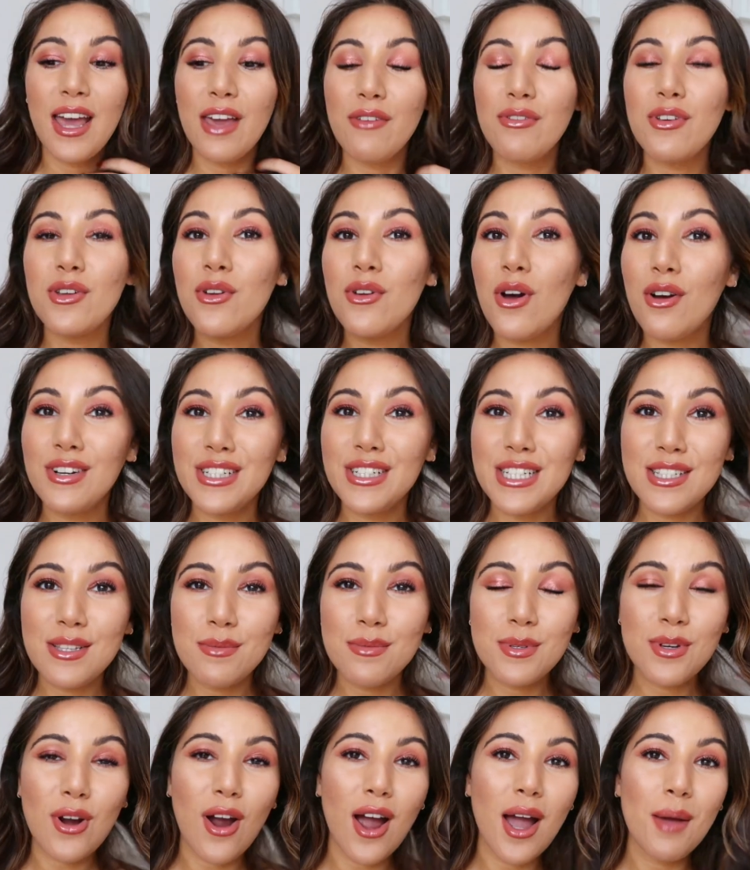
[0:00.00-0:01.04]
If you're not already
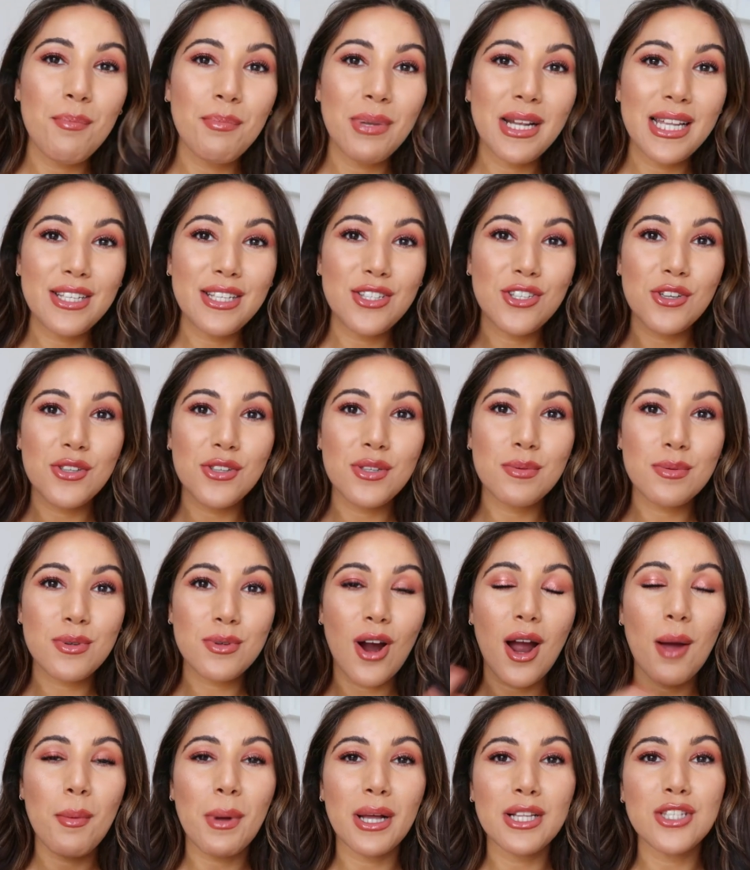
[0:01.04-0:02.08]
subscribed, please do
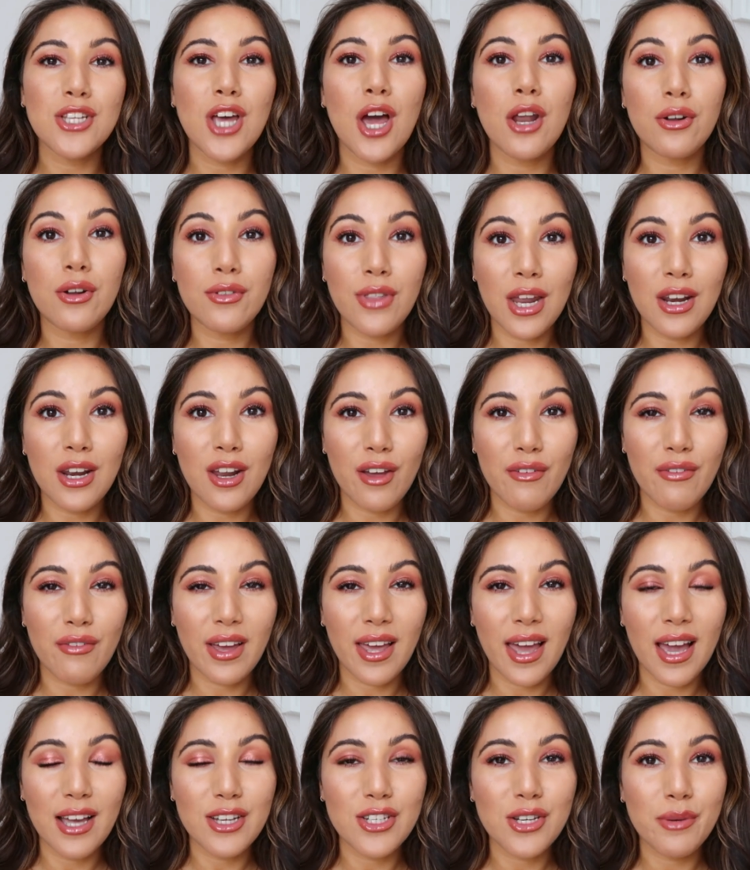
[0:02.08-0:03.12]
subscribe and turn on that
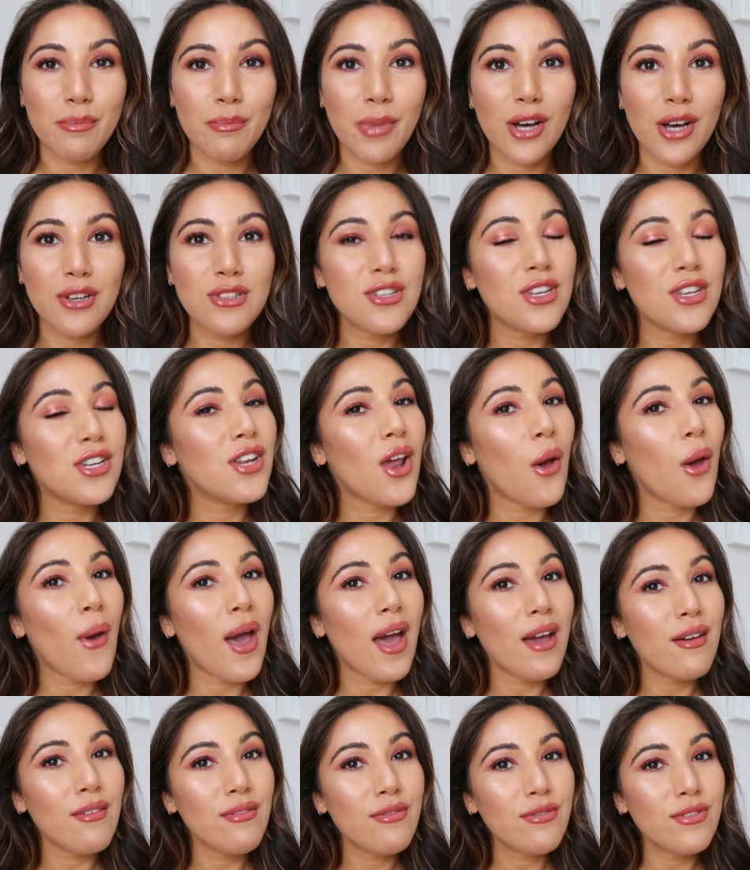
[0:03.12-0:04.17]
notification bell so you know
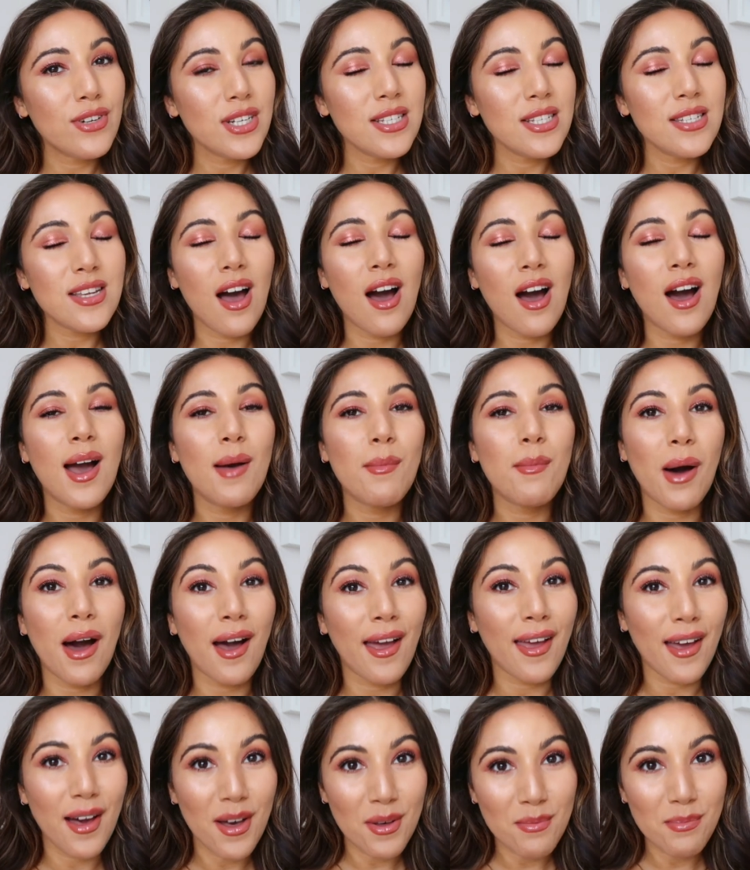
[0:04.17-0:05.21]
every time
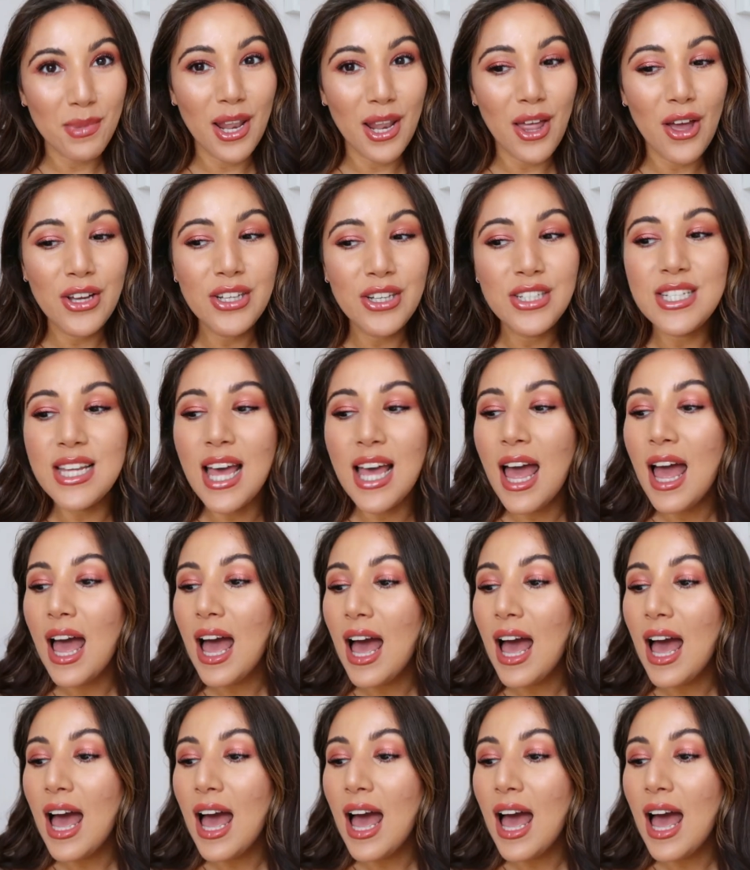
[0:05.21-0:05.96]
I upload.